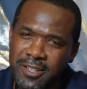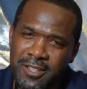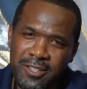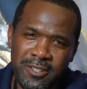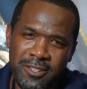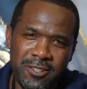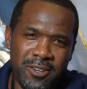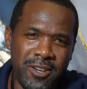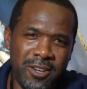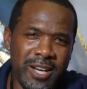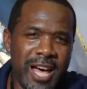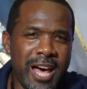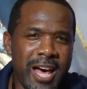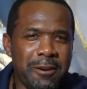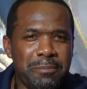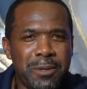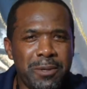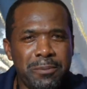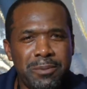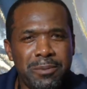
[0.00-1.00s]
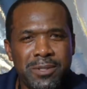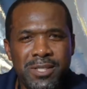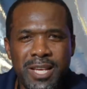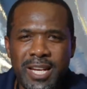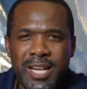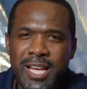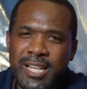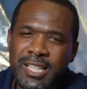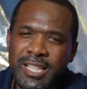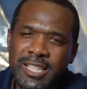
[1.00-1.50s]
A lot of people say
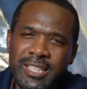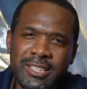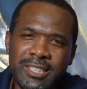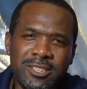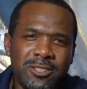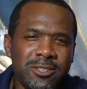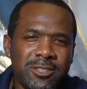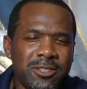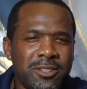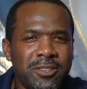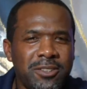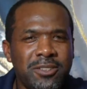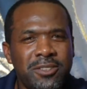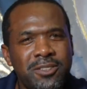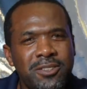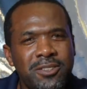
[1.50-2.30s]
that leads to